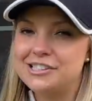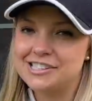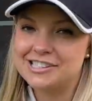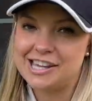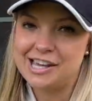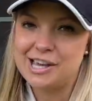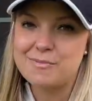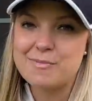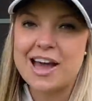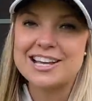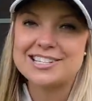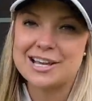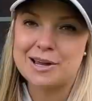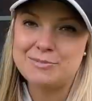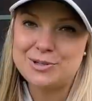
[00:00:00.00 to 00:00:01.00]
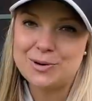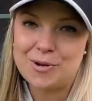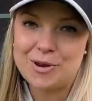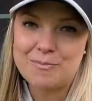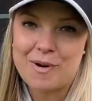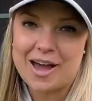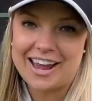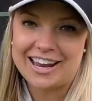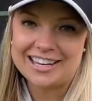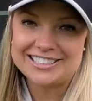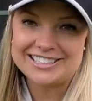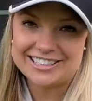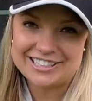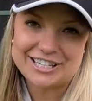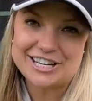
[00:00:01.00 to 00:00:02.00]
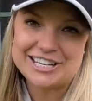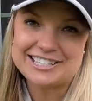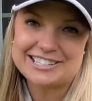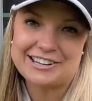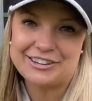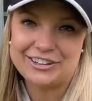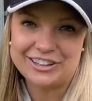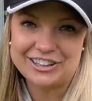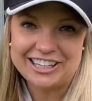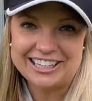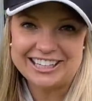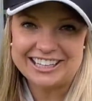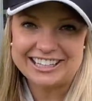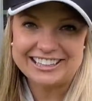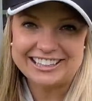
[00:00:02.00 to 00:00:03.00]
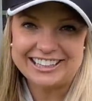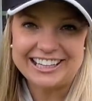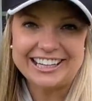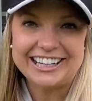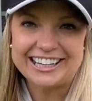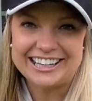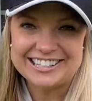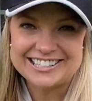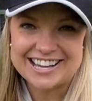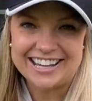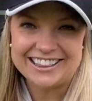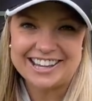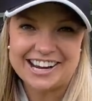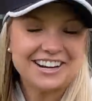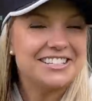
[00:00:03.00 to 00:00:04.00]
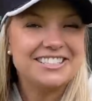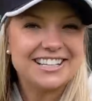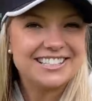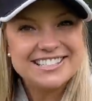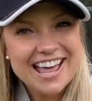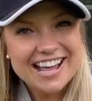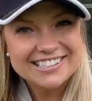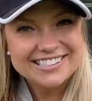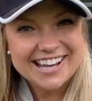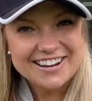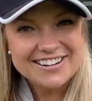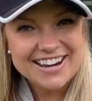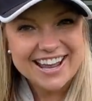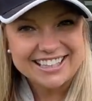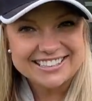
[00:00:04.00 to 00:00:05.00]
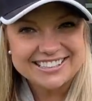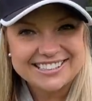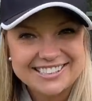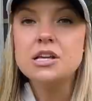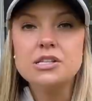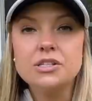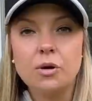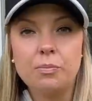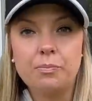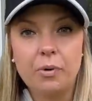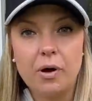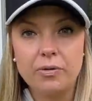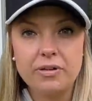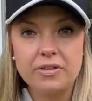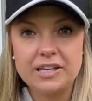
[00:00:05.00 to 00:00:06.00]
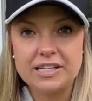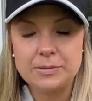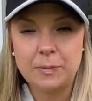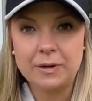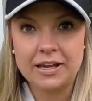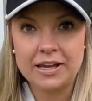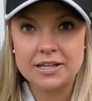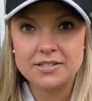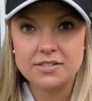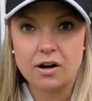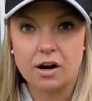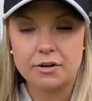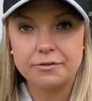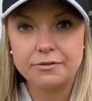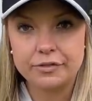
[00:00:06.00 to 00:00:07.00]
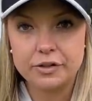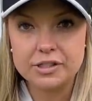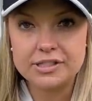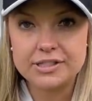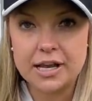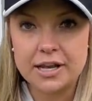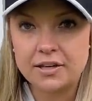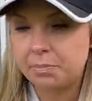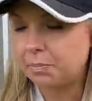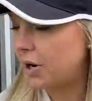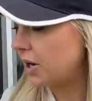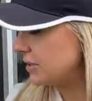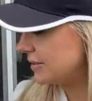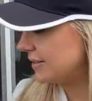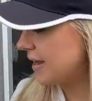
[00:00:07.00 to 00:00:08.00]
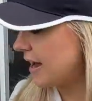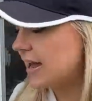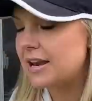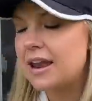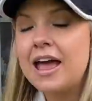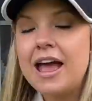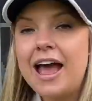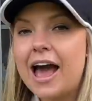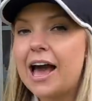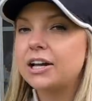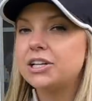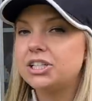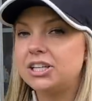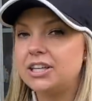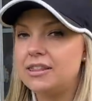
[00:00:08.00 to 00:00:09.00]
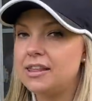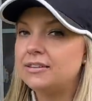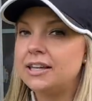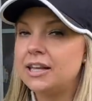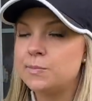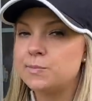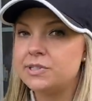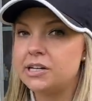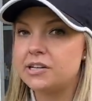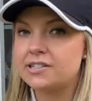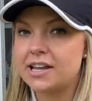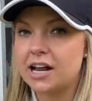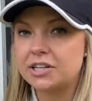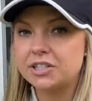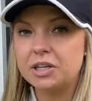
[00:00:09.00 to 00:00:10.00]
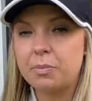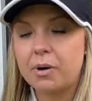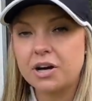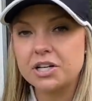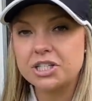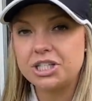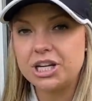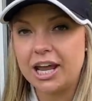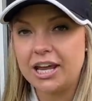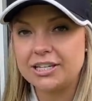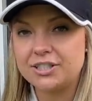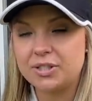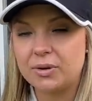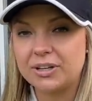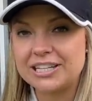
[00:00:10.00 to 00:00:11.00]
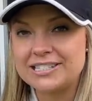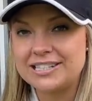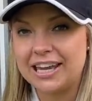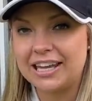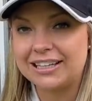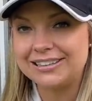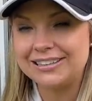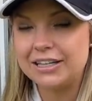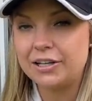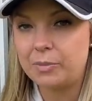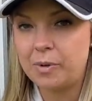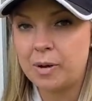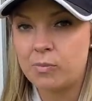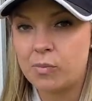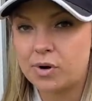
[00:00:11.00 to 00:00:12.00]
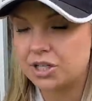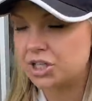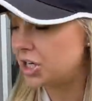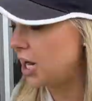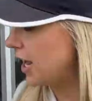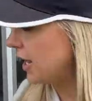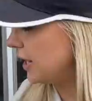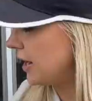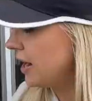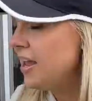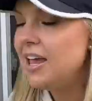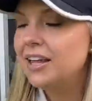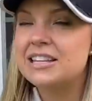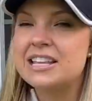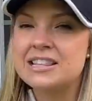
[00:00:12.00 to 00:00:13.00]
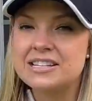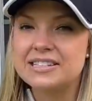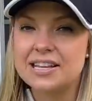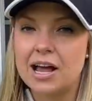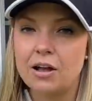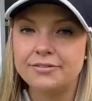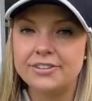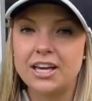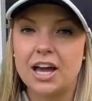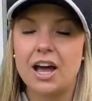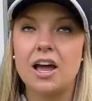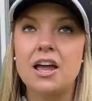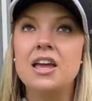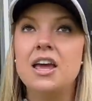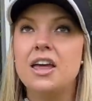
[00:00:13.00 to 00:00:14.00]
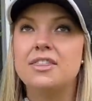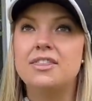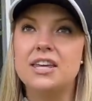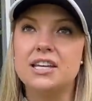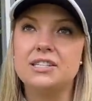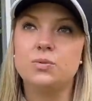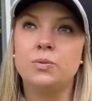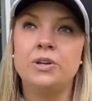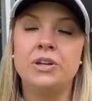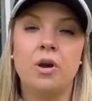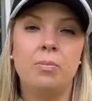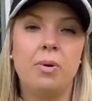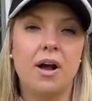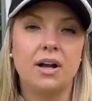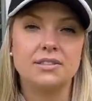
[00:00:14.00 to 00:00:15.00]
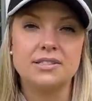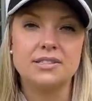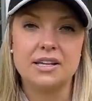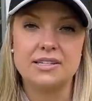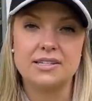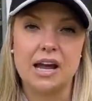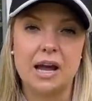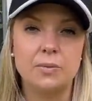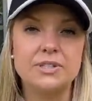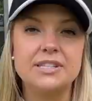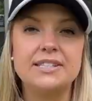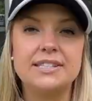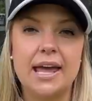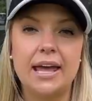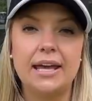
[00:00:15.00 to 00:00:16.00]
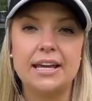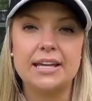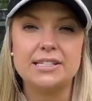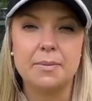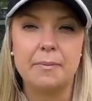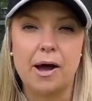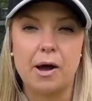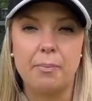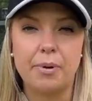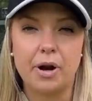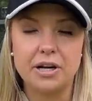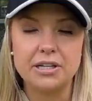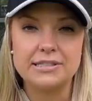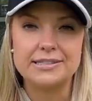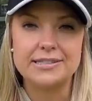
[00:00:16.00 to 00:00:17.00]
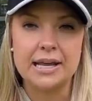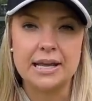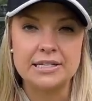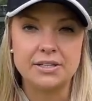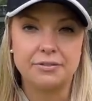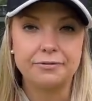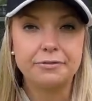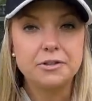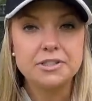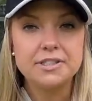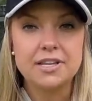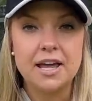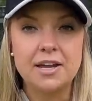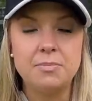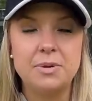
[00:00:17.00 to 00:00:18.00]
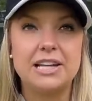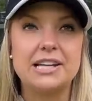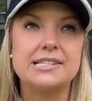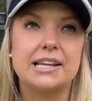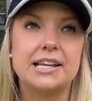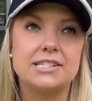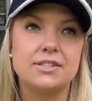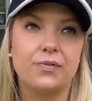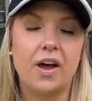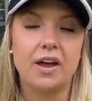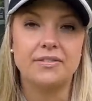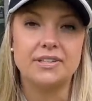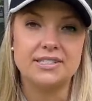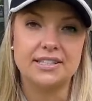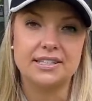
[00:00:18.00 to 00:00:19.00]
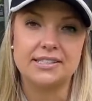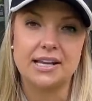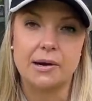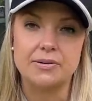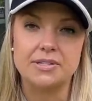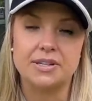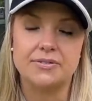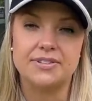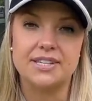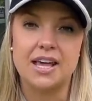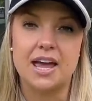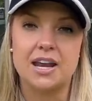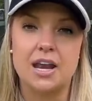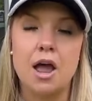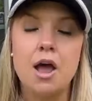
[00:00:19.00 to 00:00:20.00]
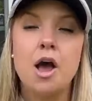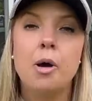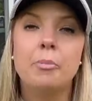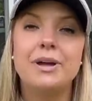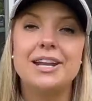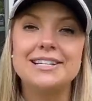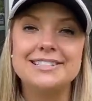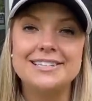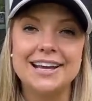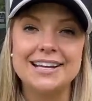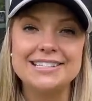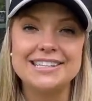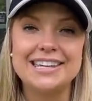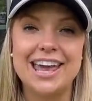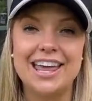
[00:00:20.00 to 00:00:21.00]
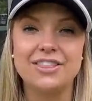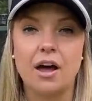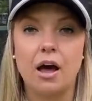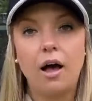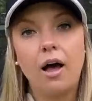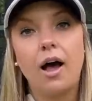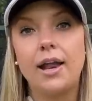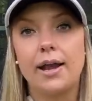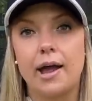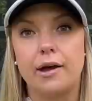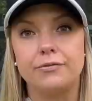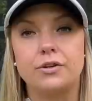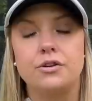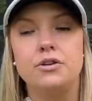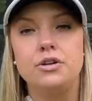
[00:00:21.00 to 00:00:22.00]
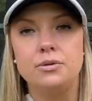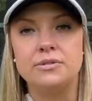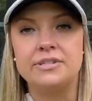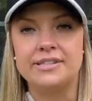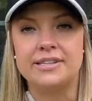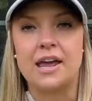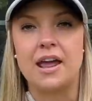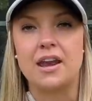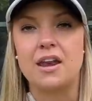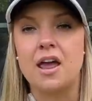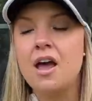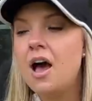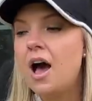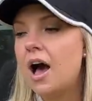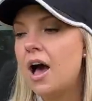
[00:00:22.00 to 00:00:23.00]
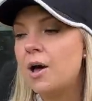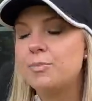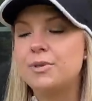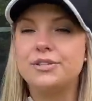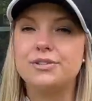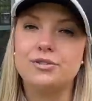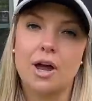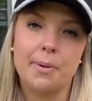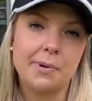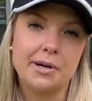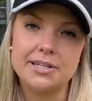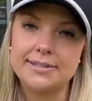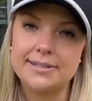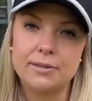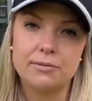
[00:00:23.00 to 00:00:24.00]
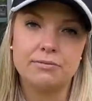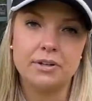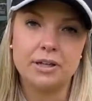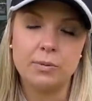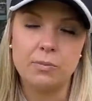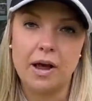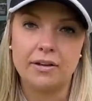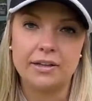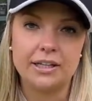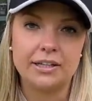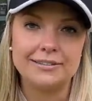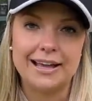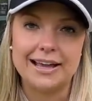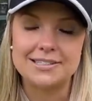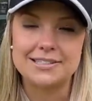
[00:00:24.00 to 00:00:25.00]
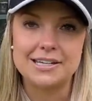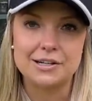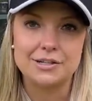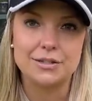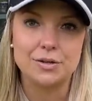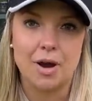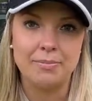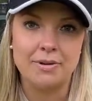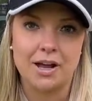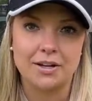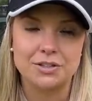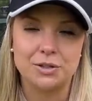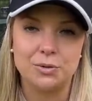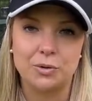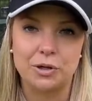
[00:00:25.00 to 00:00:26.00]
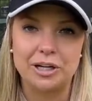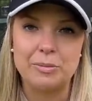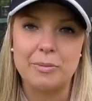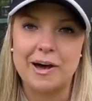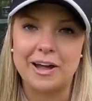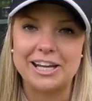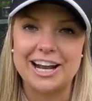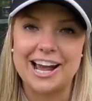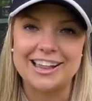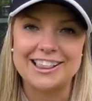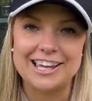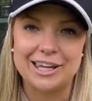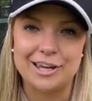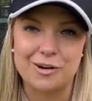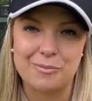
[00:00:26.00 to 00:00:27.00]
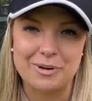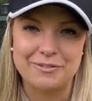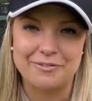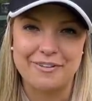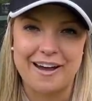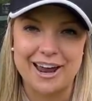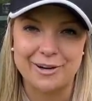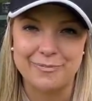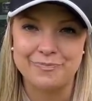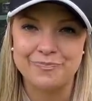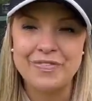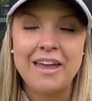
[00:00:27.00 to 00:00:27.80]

scheme as I'm doing my dishes and cooking and cleaning inside there. And doesn't that sound nice? So both of these plants are full sun to part sun. Actually, the lamb's ear is actually part shade, so it can take a little bit more shade than the salvia. This window box is, I would say, it's about part sun to full sun because it gets five to six hours of sun, but it does get the hot afternoon sun. Um, the strawberries did really well here last year, so I'm not too worried about it. I think it'll be fine.